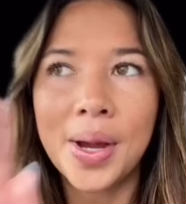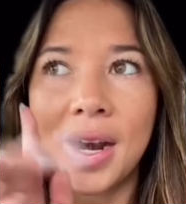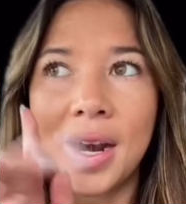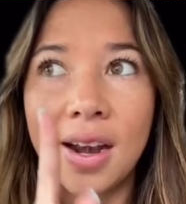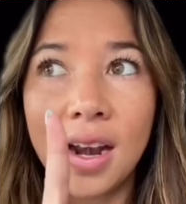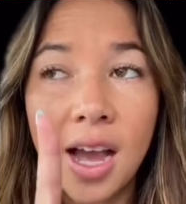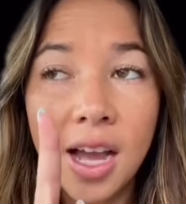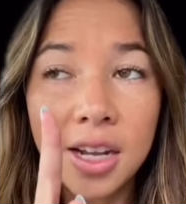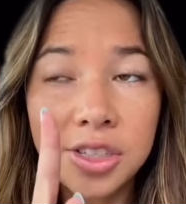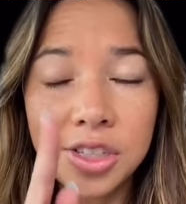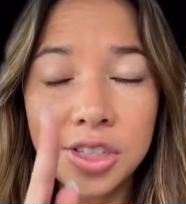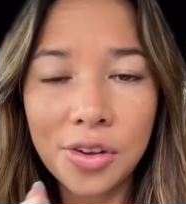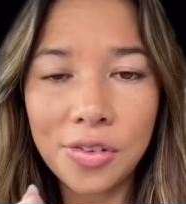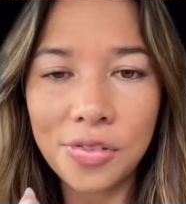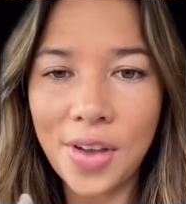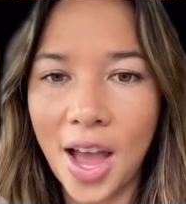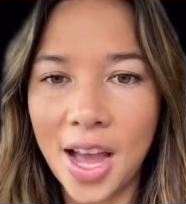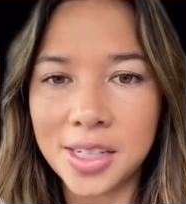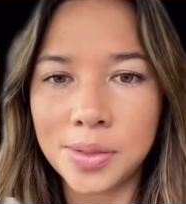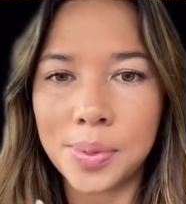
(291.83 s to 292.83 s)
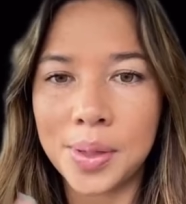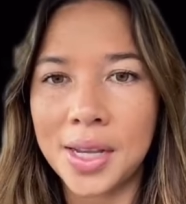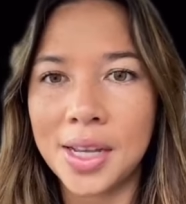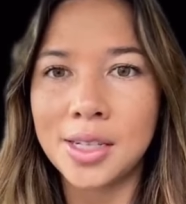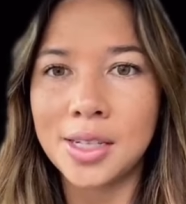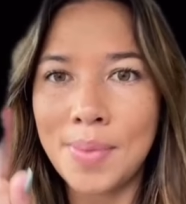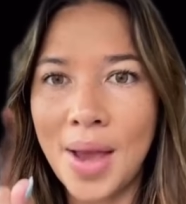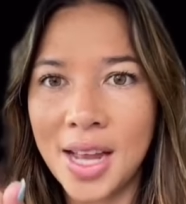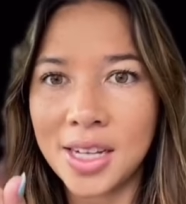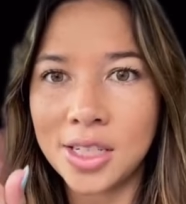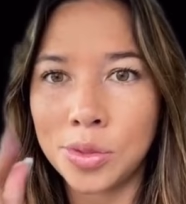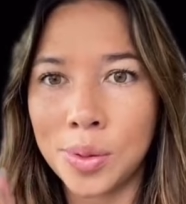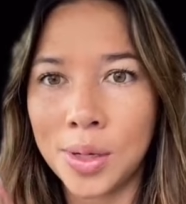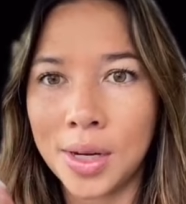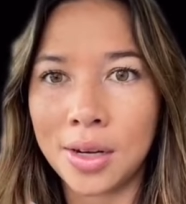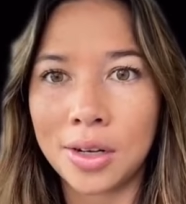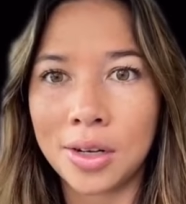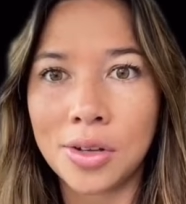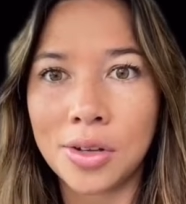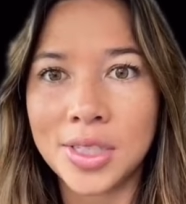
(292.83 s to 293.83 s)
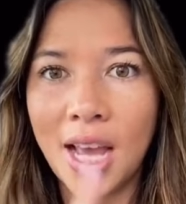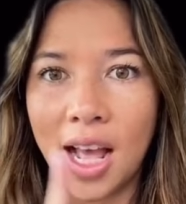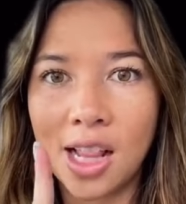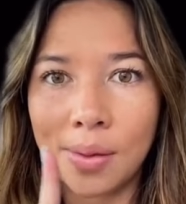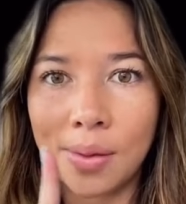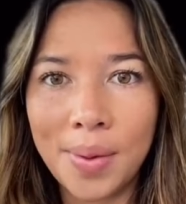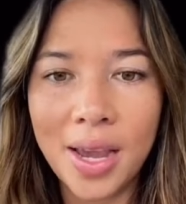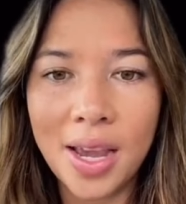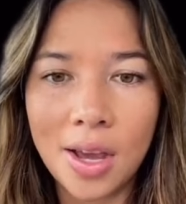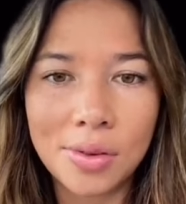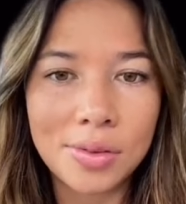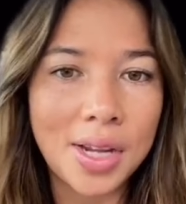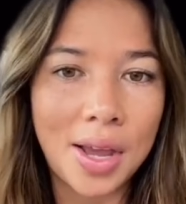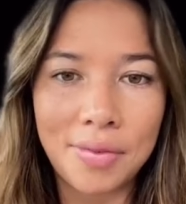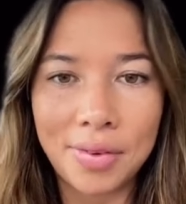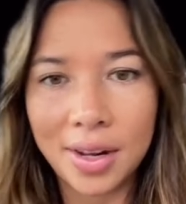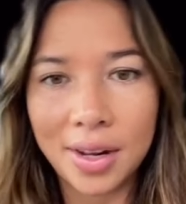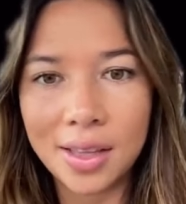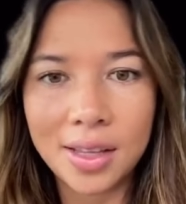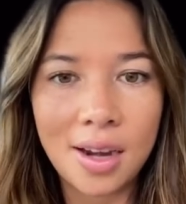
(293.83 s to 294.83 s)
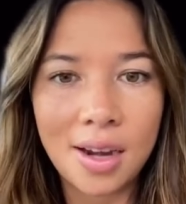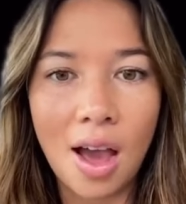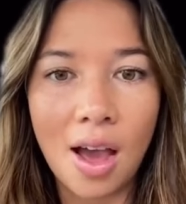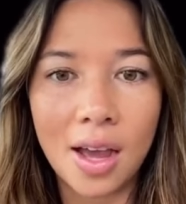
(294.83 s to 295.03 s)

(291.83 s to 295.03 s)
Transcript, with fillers: not so fast because Mads Sweden goes LMAO, definitely not.